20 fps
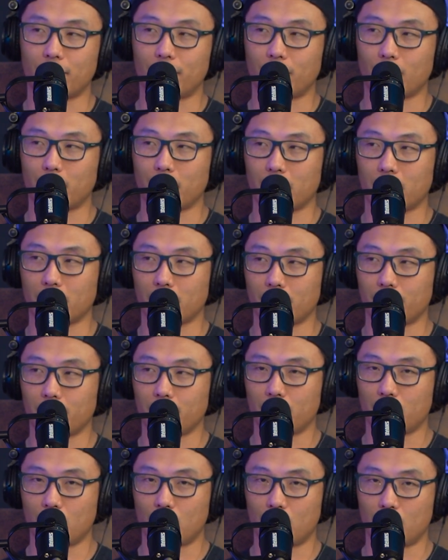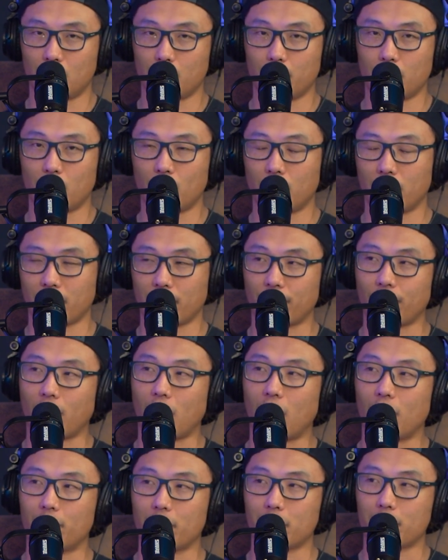from a community
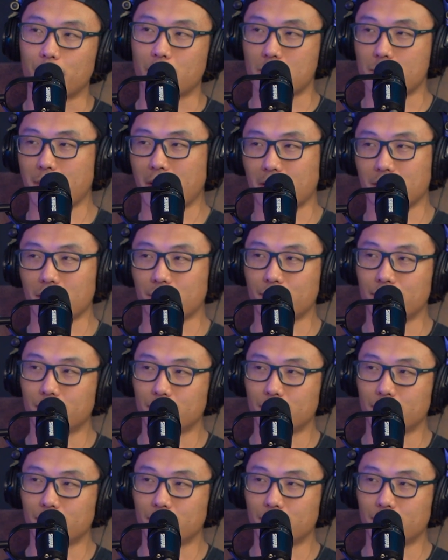involvement perspective.